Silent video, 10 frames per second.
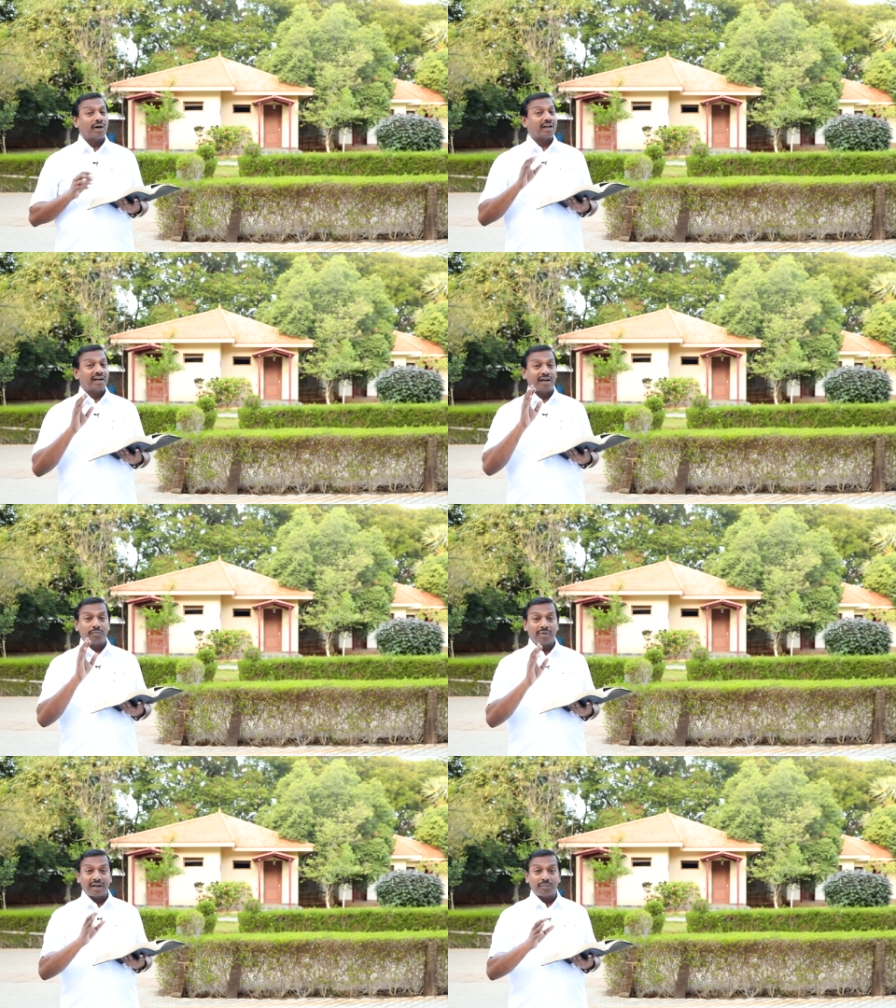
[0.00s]
He will
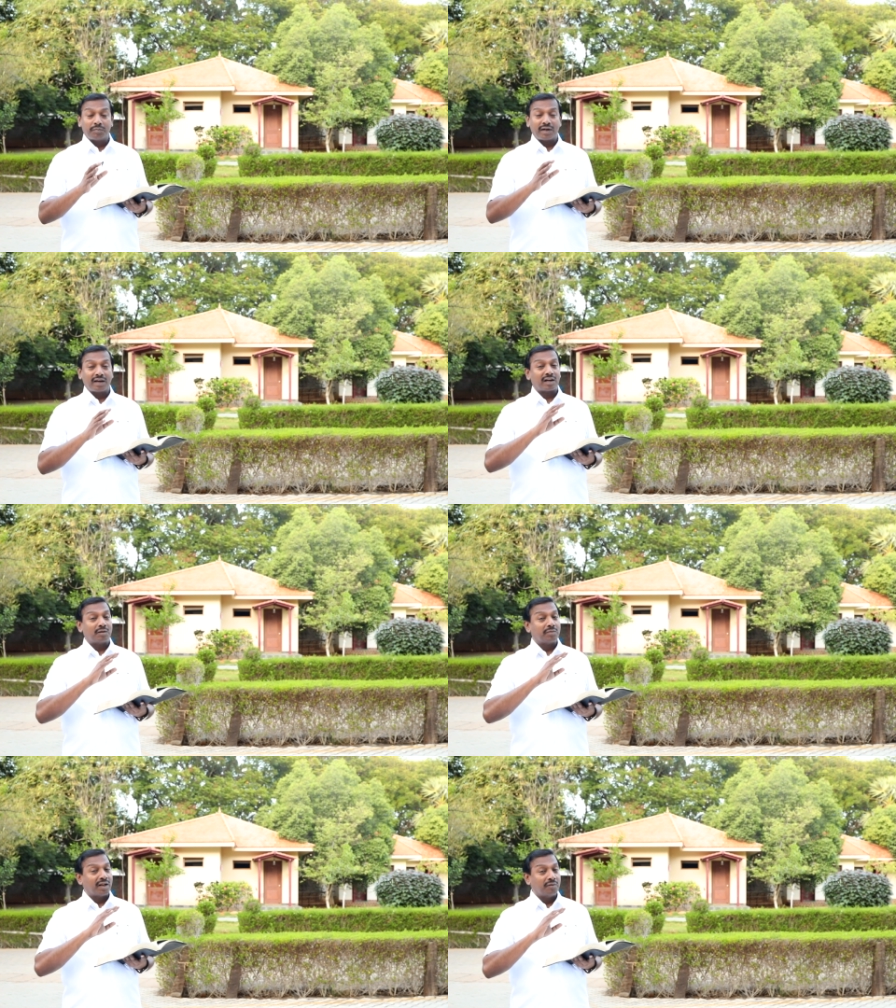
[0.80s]
never let
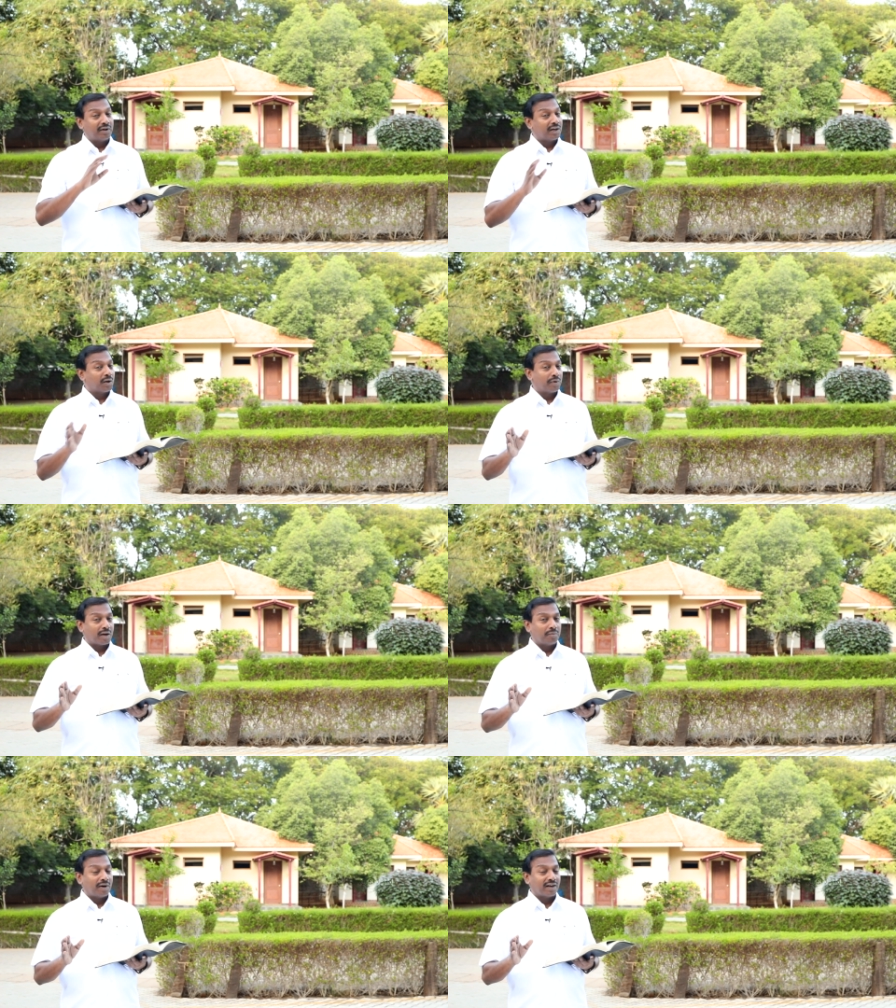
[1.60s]
you be
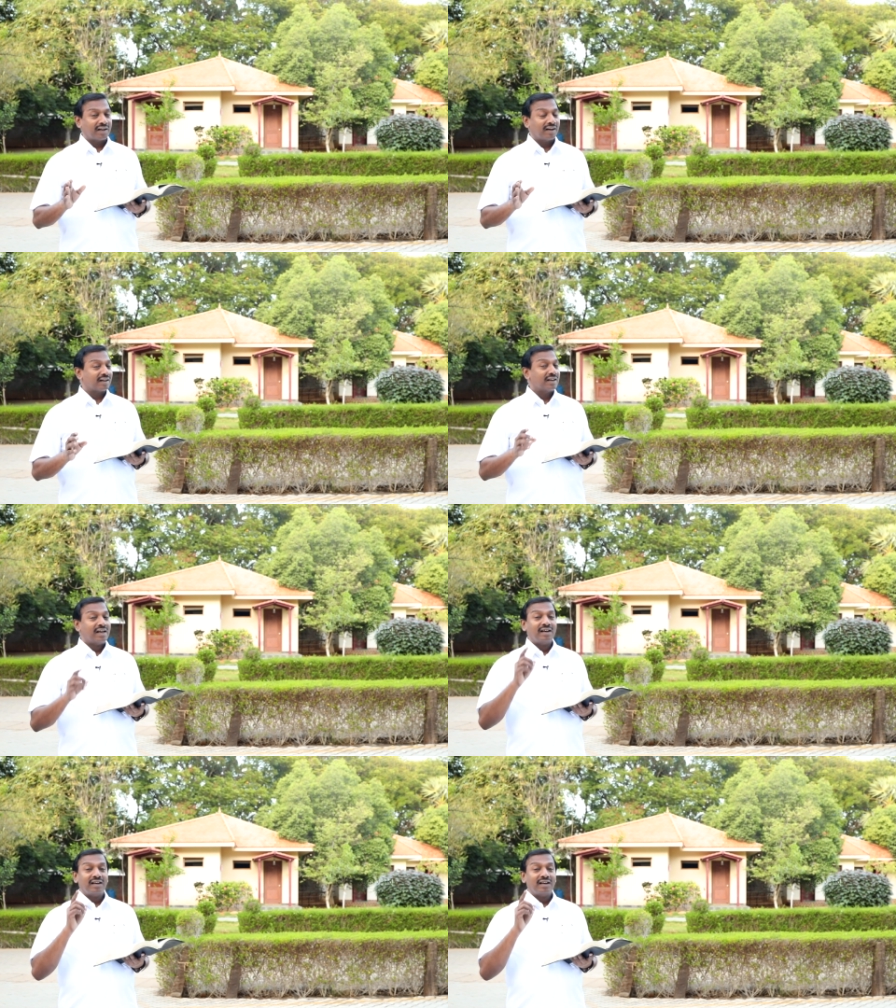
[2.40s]
in fear.